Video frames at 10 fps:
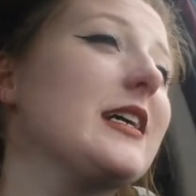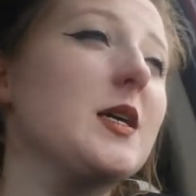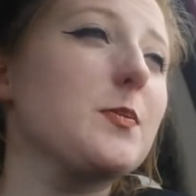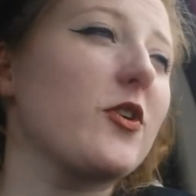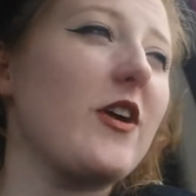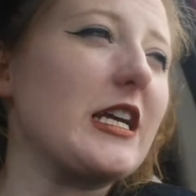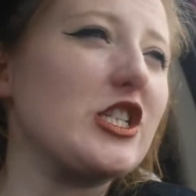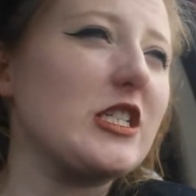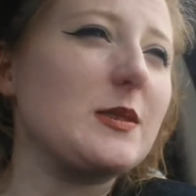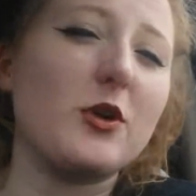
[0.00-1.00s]

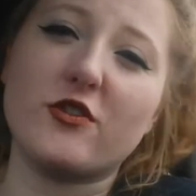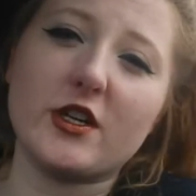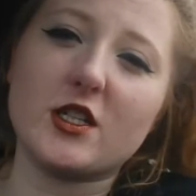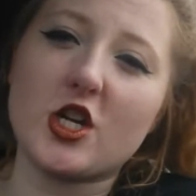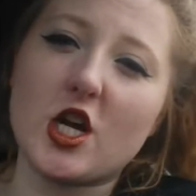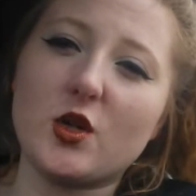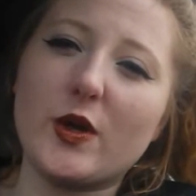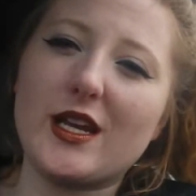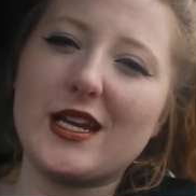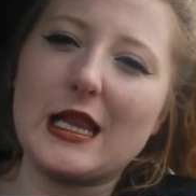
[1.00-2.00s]
Imperfection is perfect on
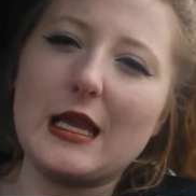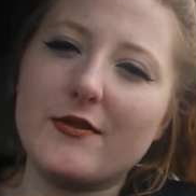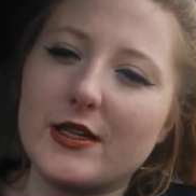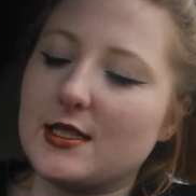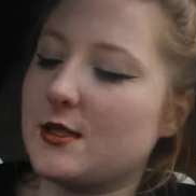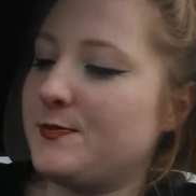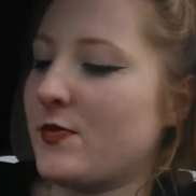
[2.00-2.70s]
Halloween, and I love it.